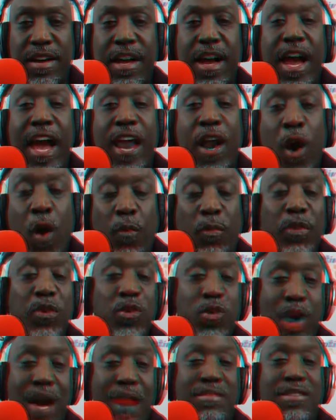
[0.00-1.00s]
And hopefully you
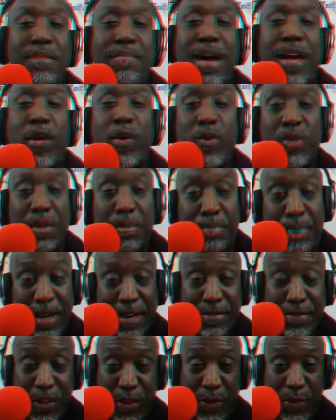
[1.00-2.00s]
grab somebody who's
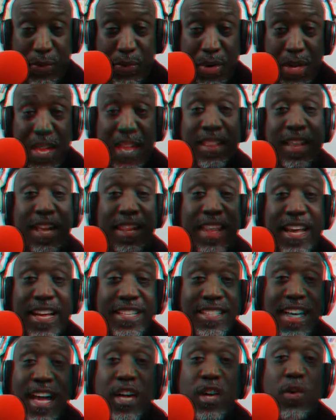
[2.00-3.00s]
above you that they can
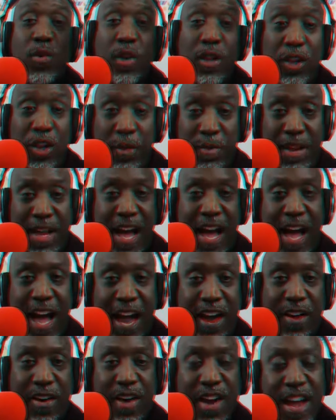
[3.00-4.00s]
take you a little bit
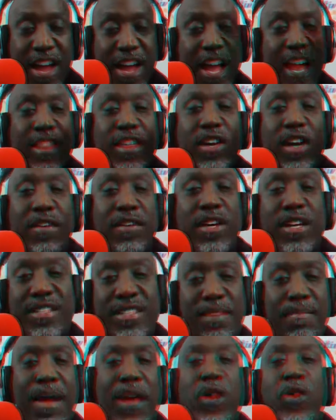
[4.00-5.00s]
higher. And then you have to get
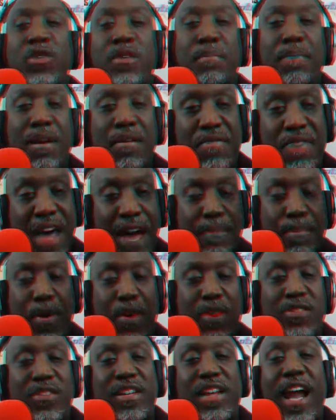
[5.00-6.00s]
somebody who's above that
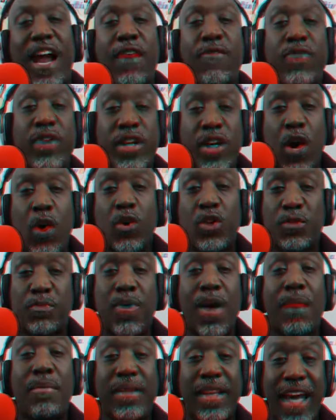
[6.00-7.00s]
person. Every coach
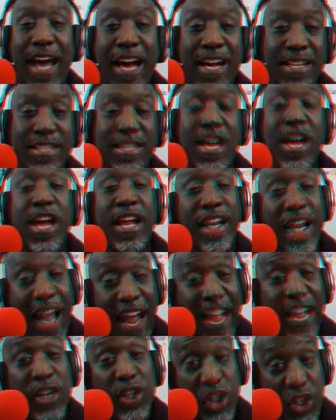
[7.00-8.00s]
probably has
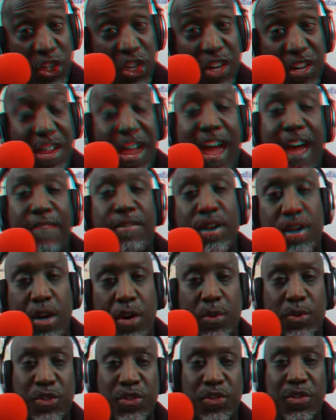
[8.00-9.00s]
and should have a
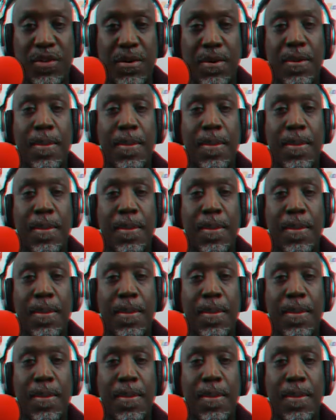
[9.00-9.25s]
coach.